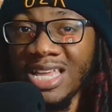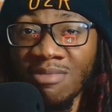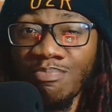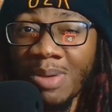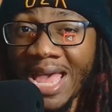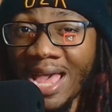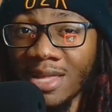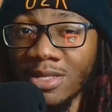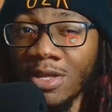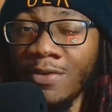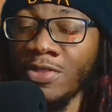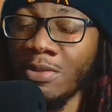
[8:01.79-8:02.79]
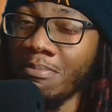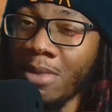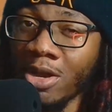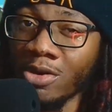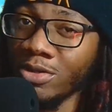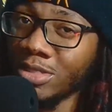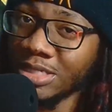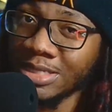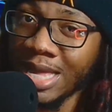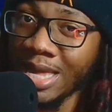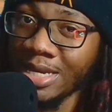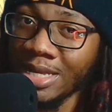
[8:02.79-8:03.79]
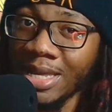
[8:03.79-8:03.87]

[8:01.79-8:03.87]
impact of the modern society.